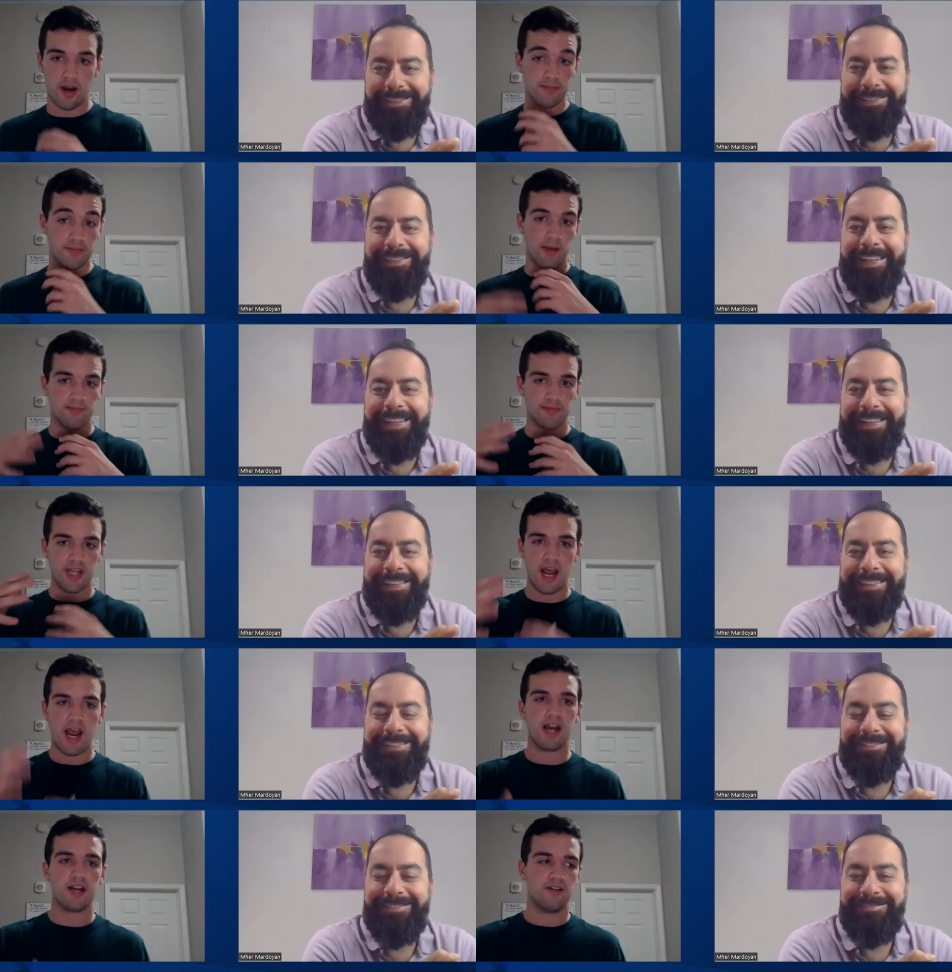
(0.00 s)
Speaker 1: I'm I'm
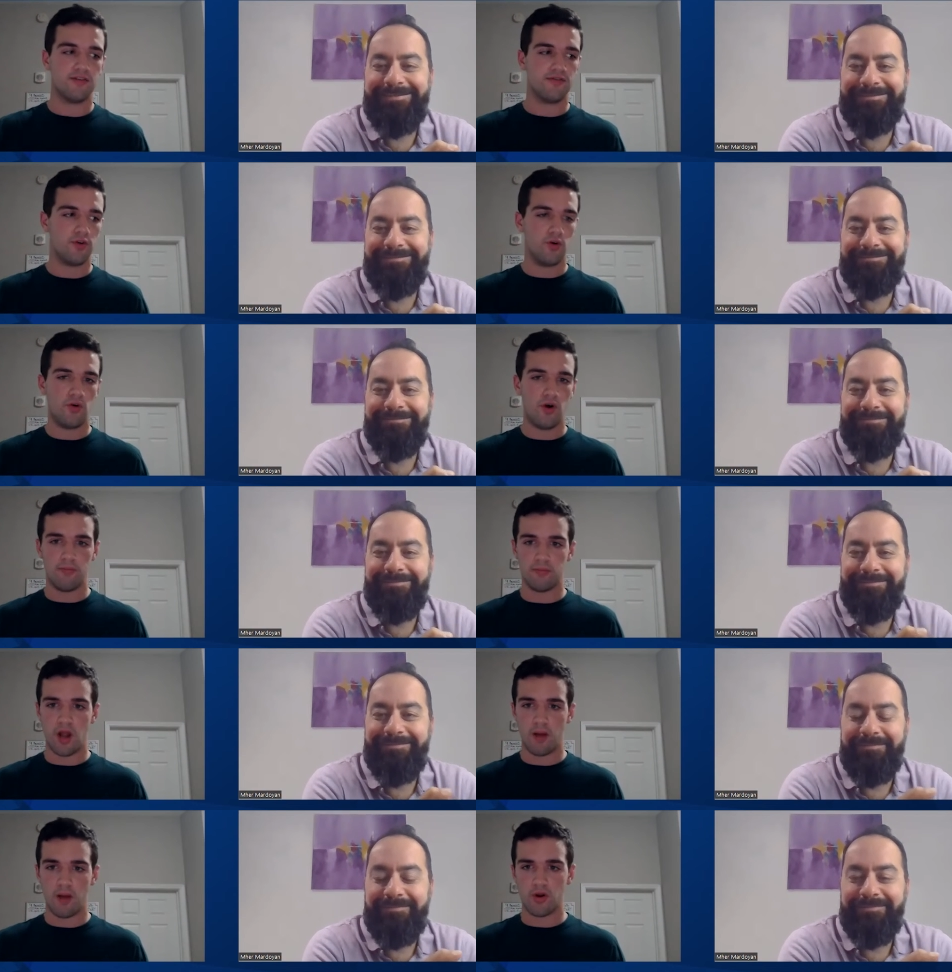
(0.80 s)
tactful.
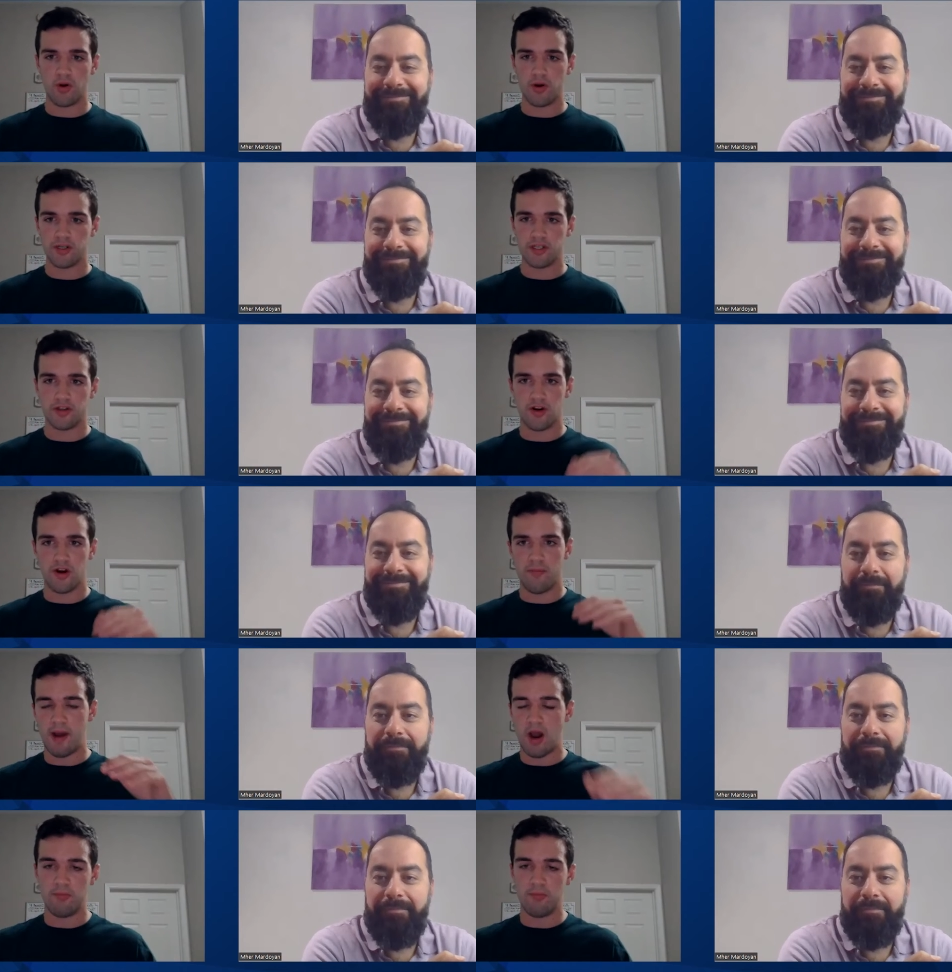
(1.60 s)
I'm I'm going to their
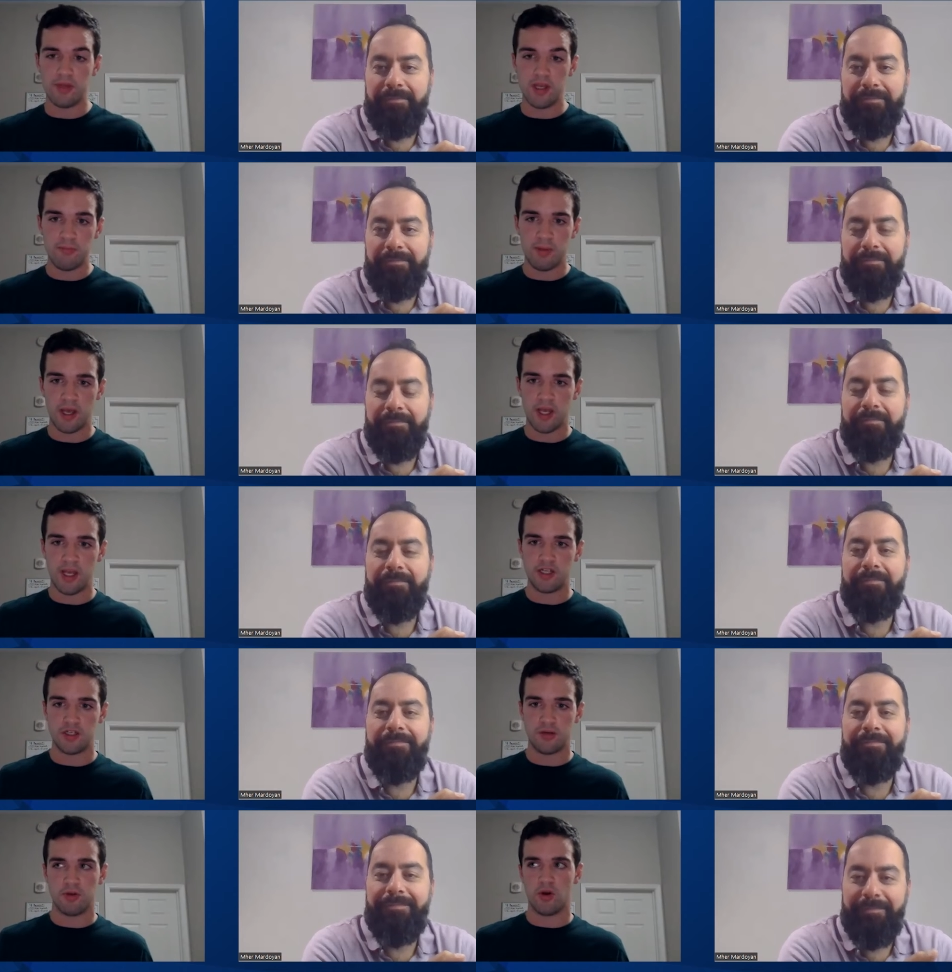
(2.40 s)
about me
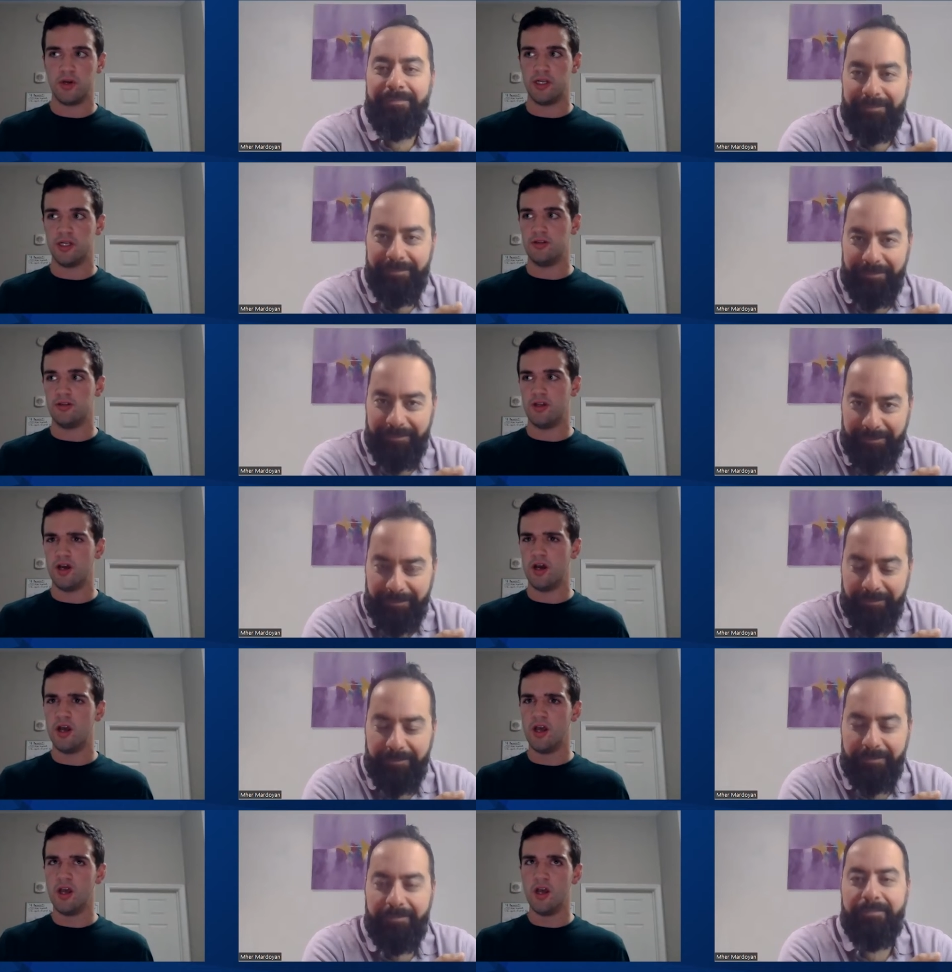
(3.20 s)
page. I'm going to
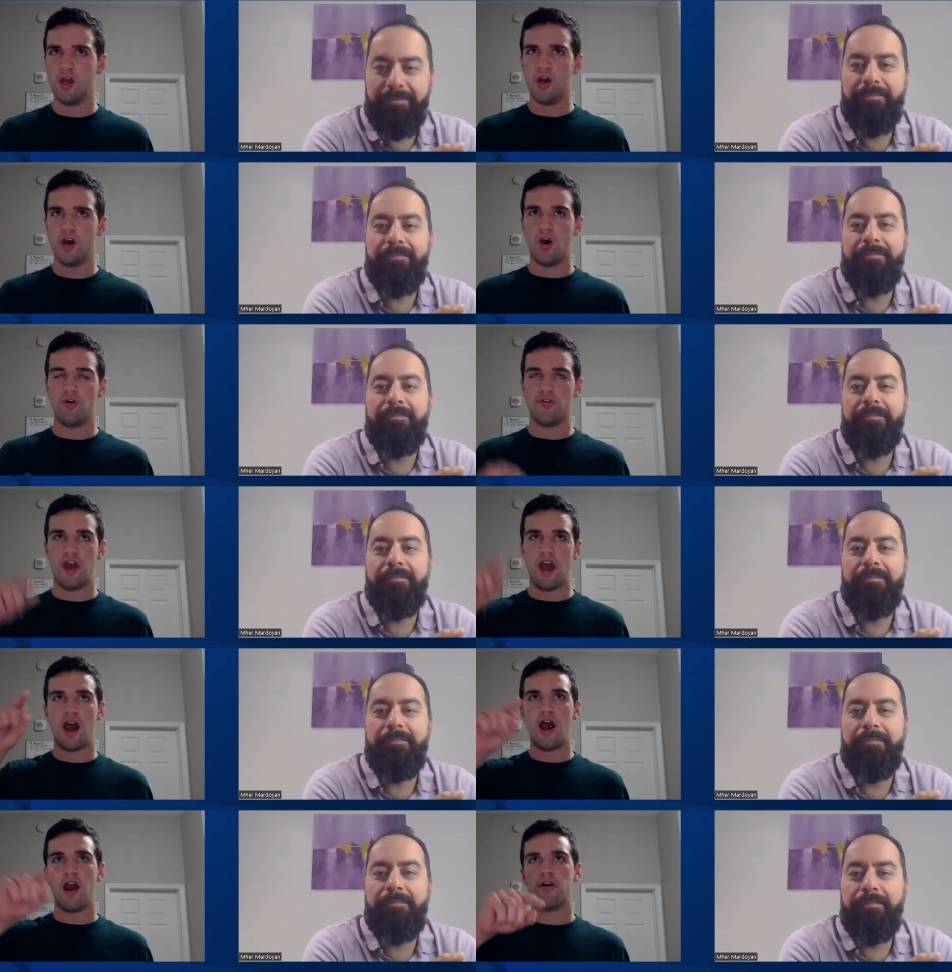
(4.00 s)
the oh,
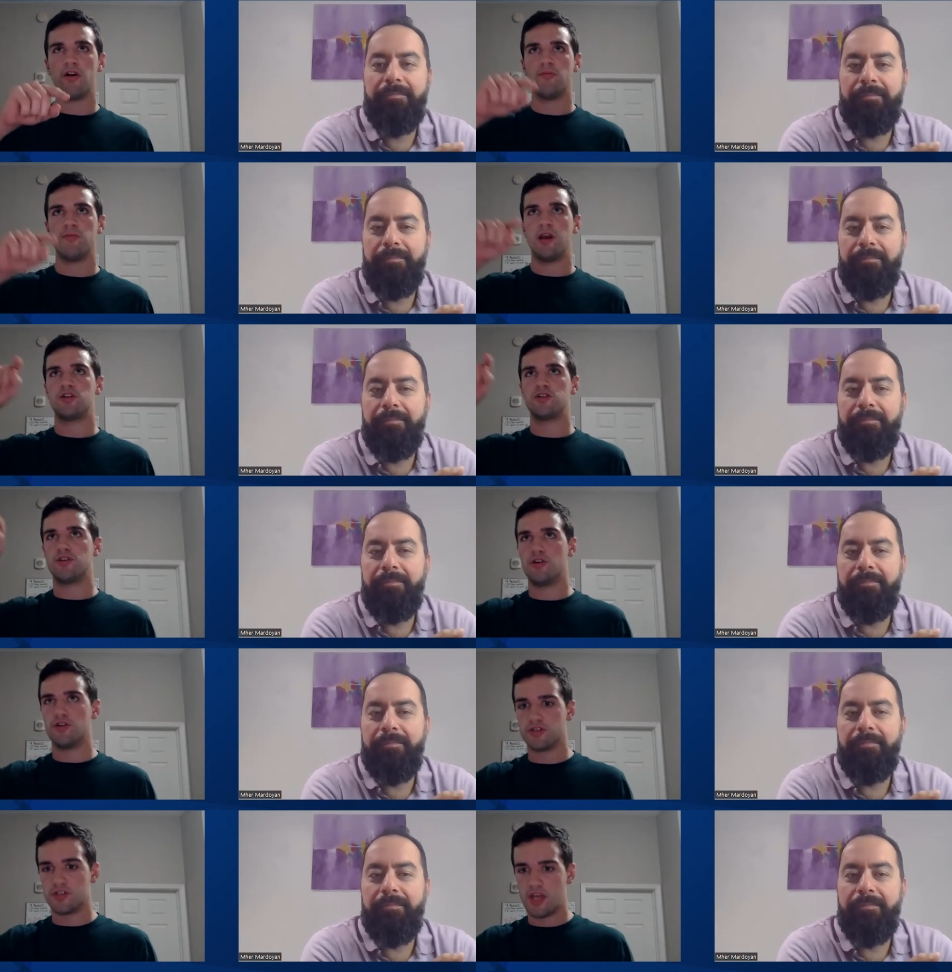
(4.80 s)
that hiring manager
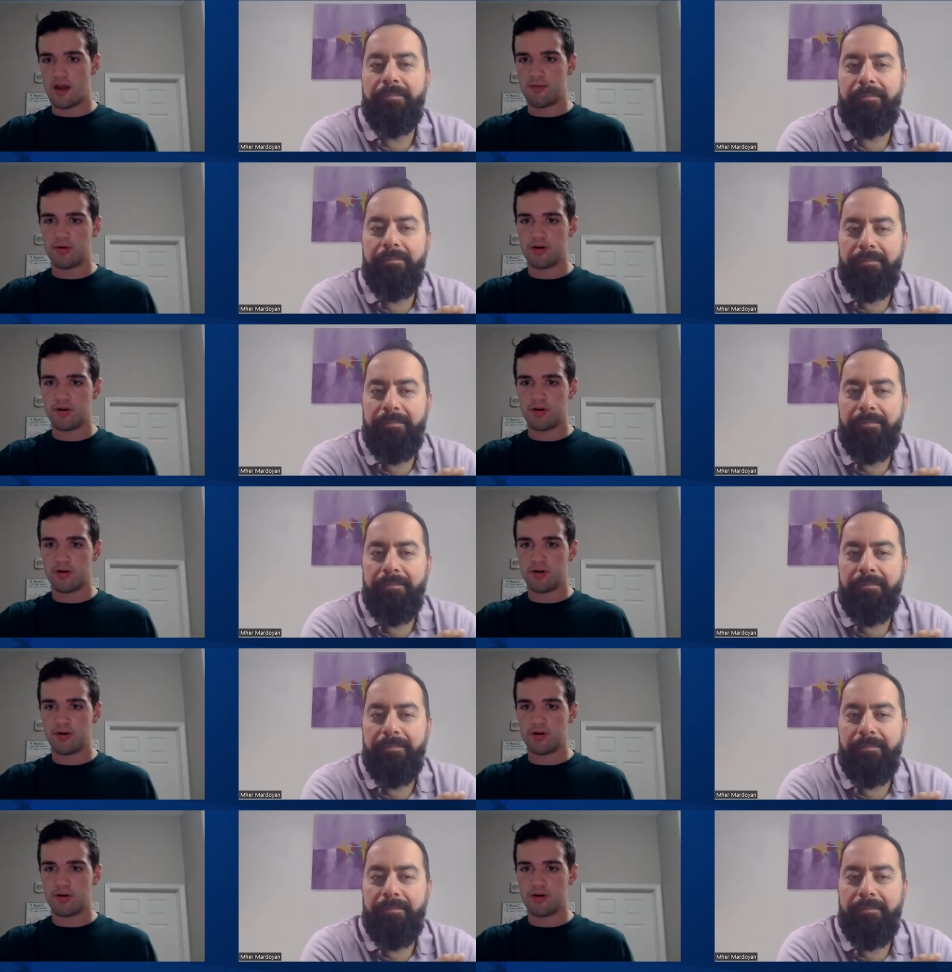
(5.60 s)
knows that